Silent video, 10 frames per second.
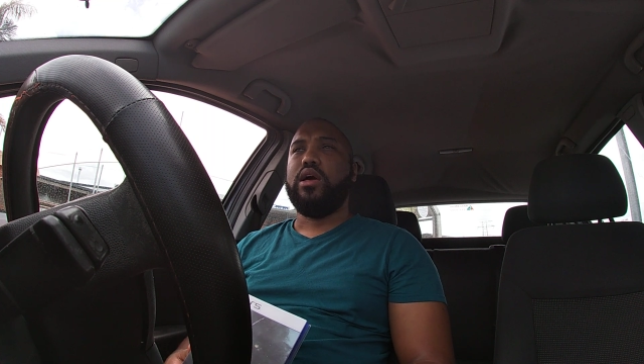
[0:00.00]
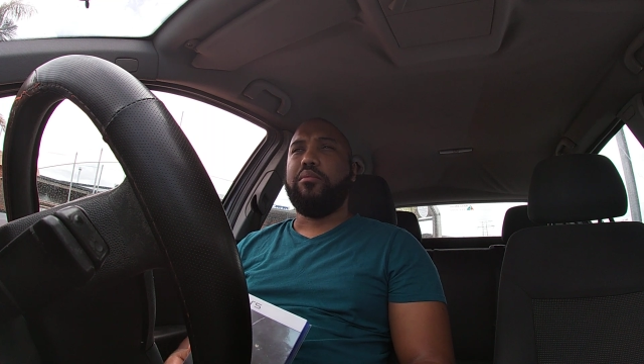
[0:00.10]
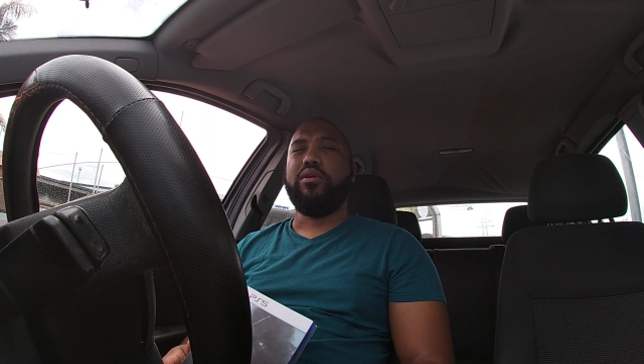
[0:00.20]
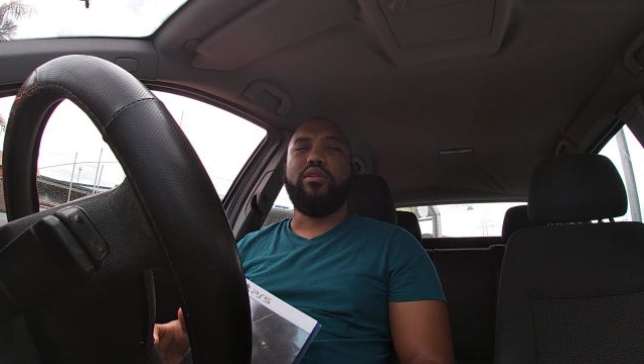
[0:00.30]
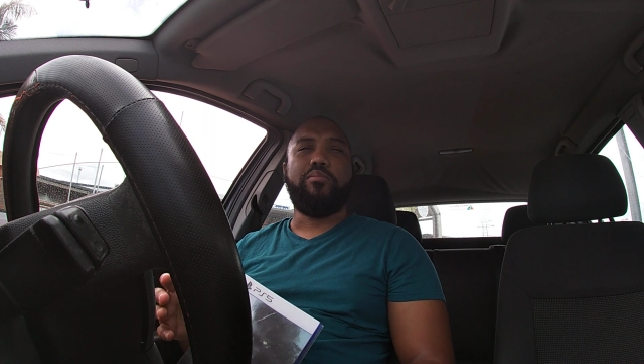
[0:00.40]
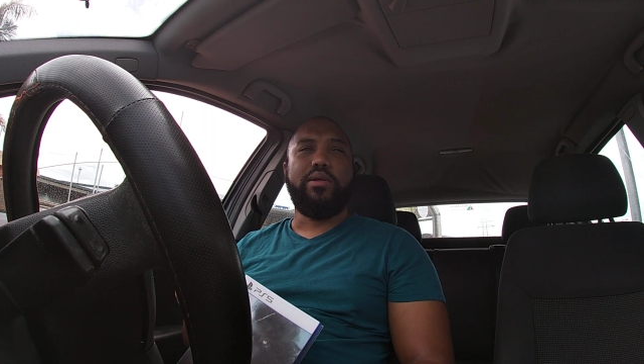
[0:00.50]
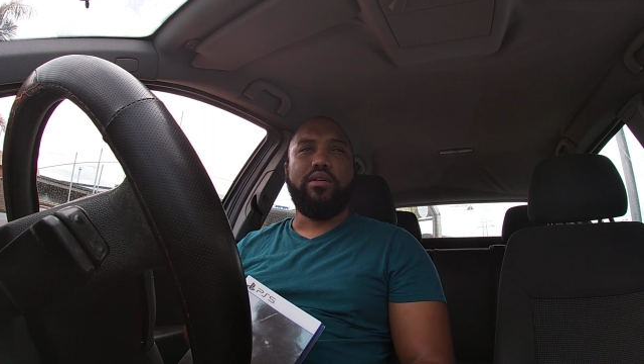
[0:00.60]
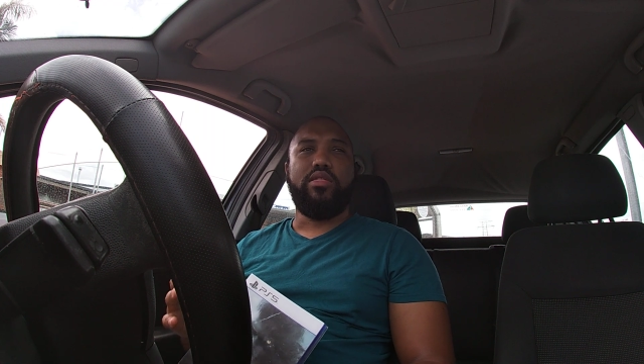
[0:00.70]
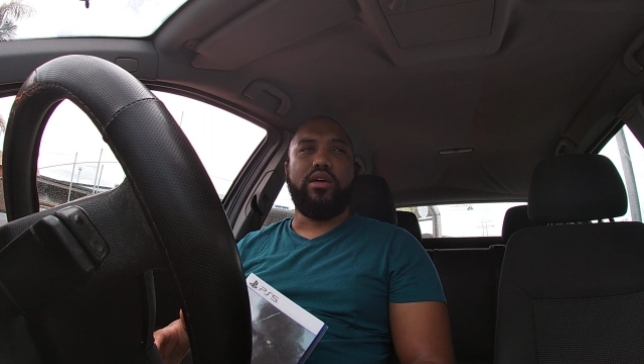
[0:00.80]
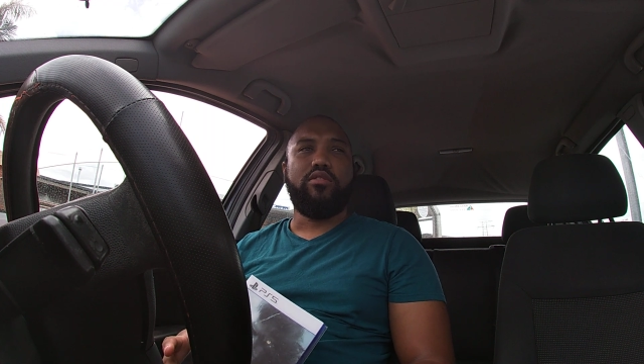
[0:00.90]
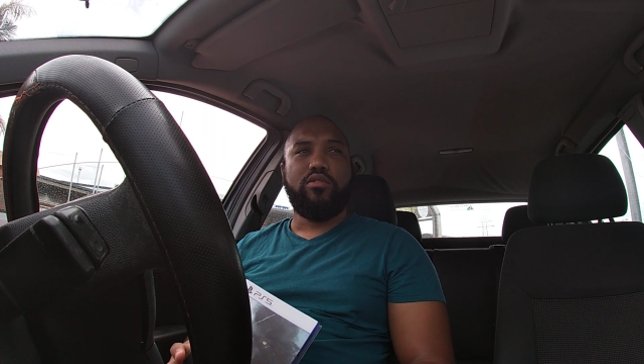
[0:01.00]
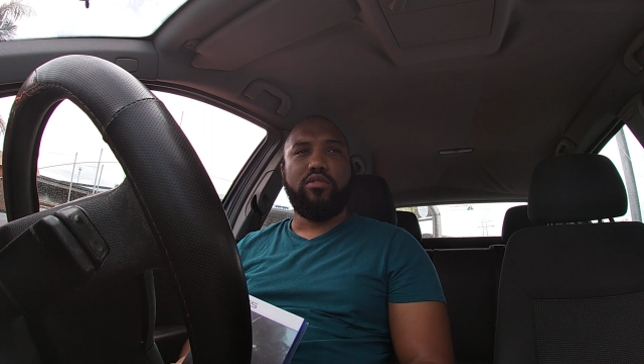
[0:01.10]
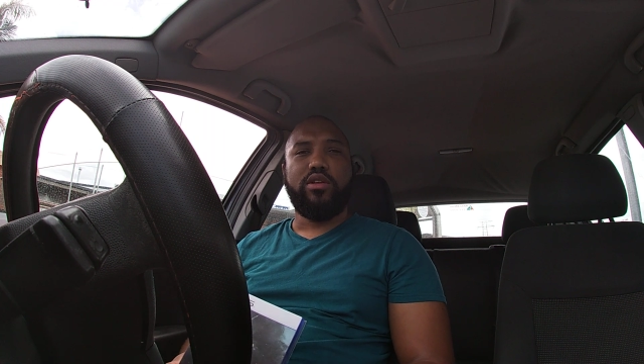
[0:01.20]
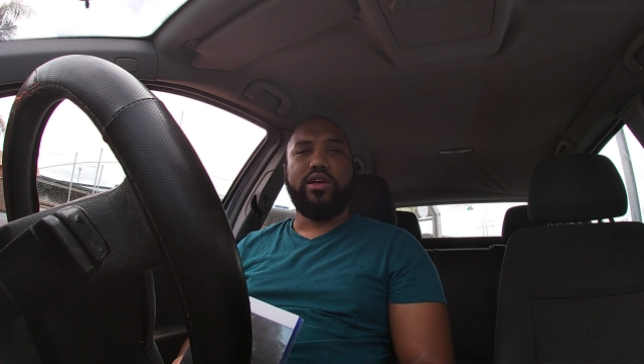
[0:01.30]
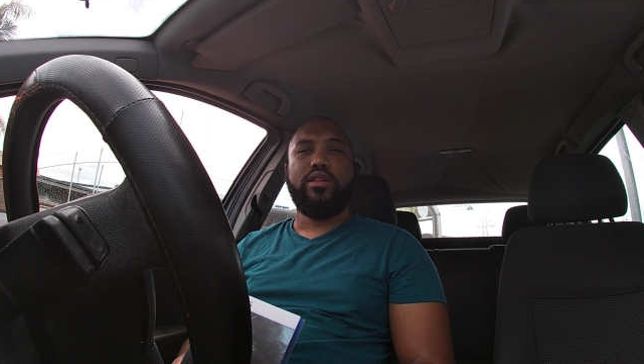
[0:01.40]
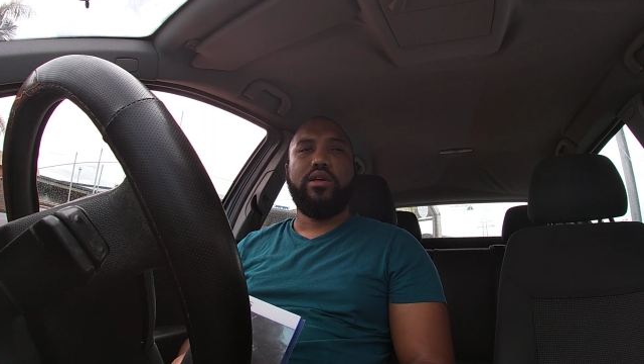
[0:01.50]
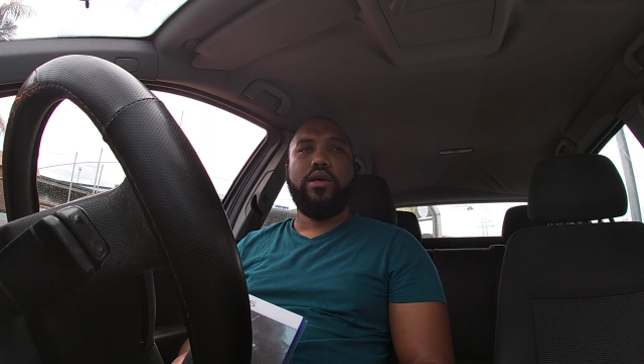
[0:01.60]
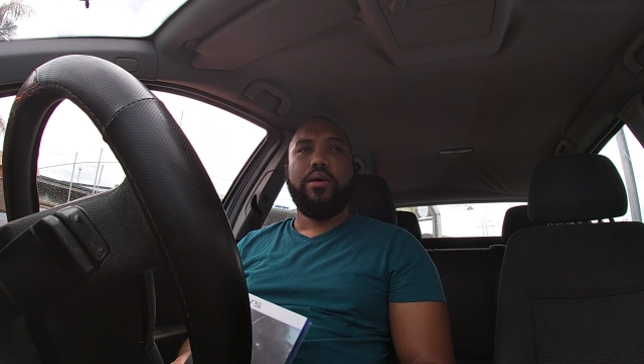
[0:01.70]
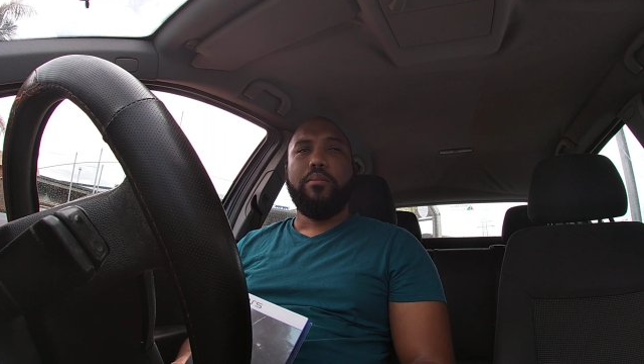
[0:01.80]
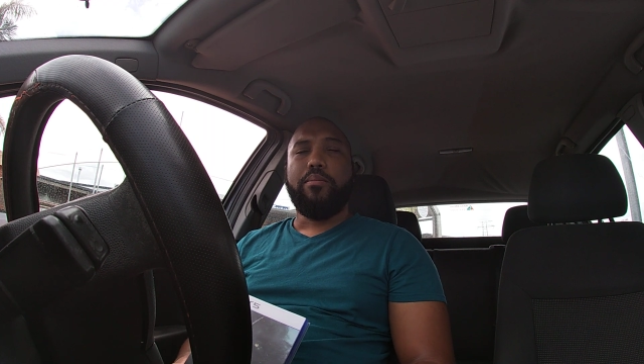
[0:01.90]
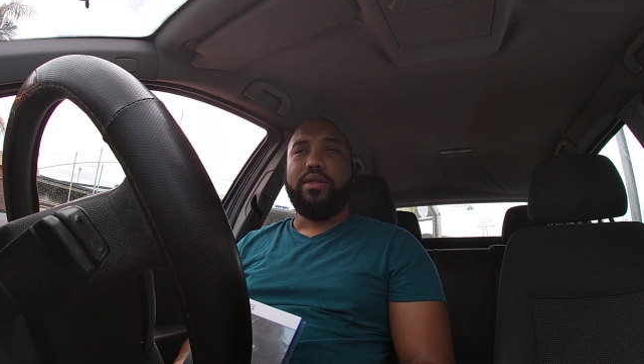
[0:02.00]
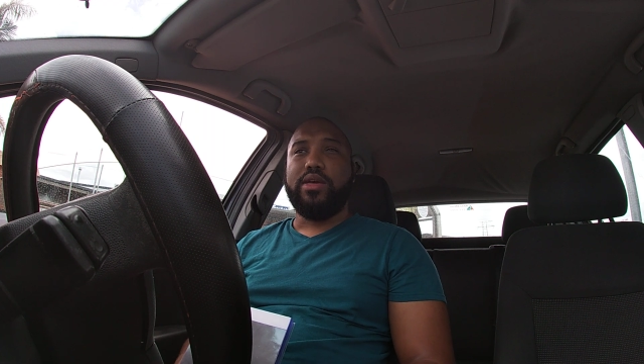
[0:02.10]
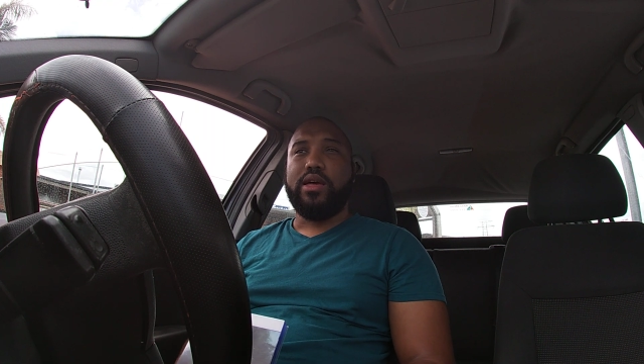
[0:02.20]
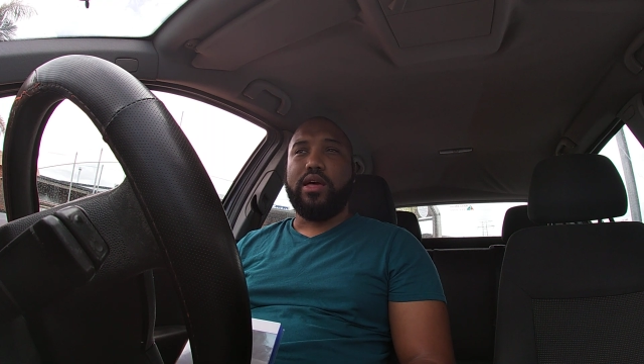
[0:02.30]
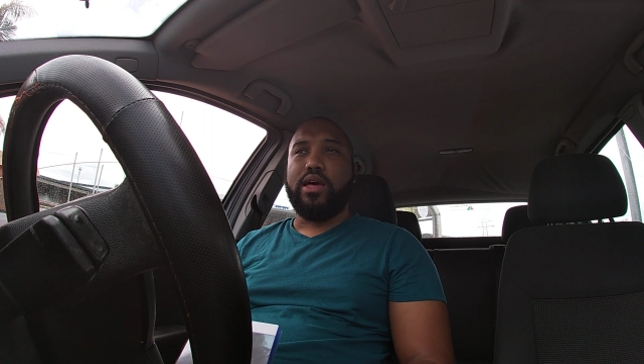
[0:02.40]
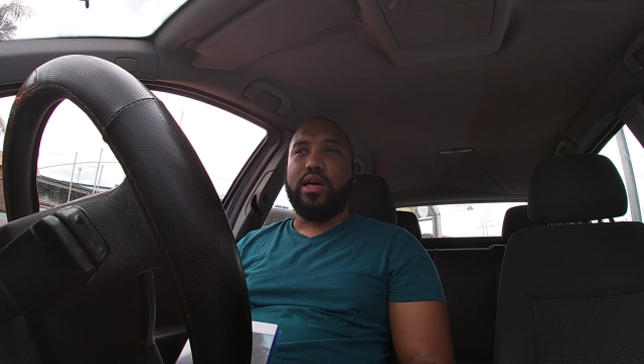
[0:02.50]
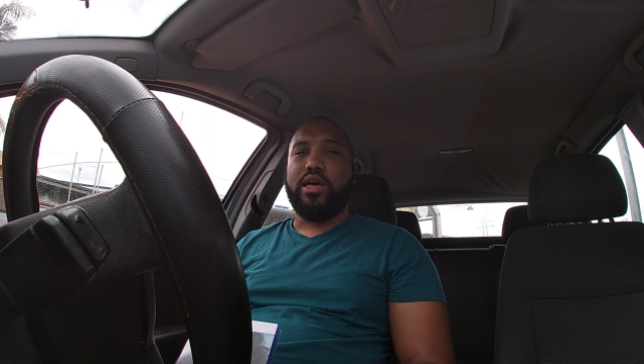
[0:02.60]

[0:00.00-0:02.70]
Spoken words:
I'm not gonna play that storyline, but yeah,